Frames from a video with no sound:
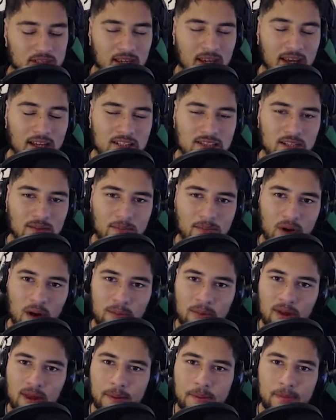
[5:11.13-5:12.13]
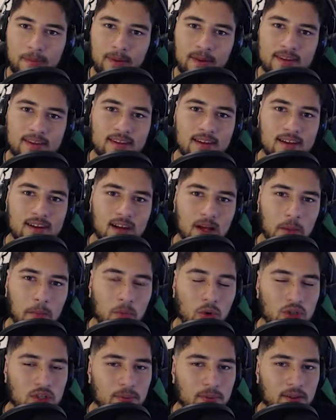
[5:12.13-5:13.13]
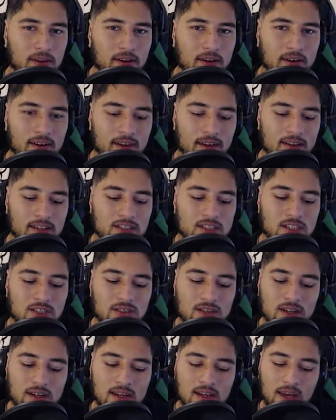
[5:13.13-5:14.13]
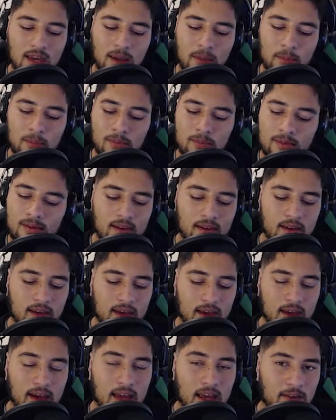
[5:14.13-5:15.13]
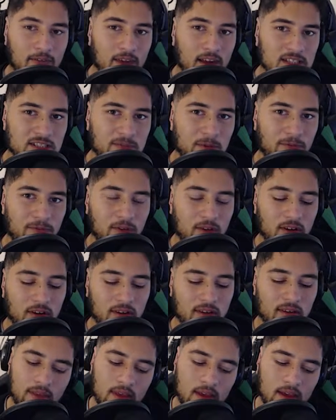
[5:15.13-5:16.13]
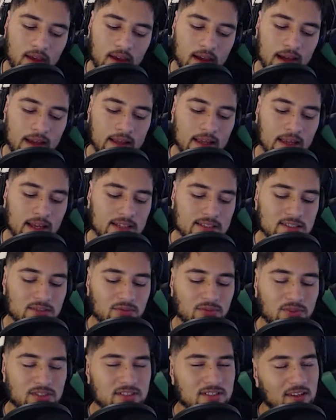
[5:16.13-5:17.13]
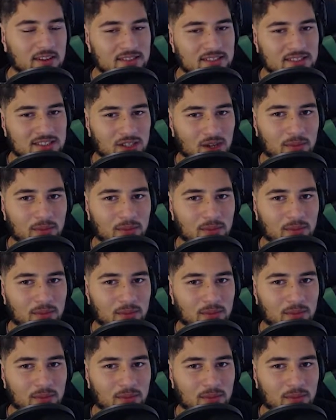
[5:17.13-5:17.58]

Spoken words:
actually properly implement multiplayer into their game and have it actually be fun. And that's the reason I assume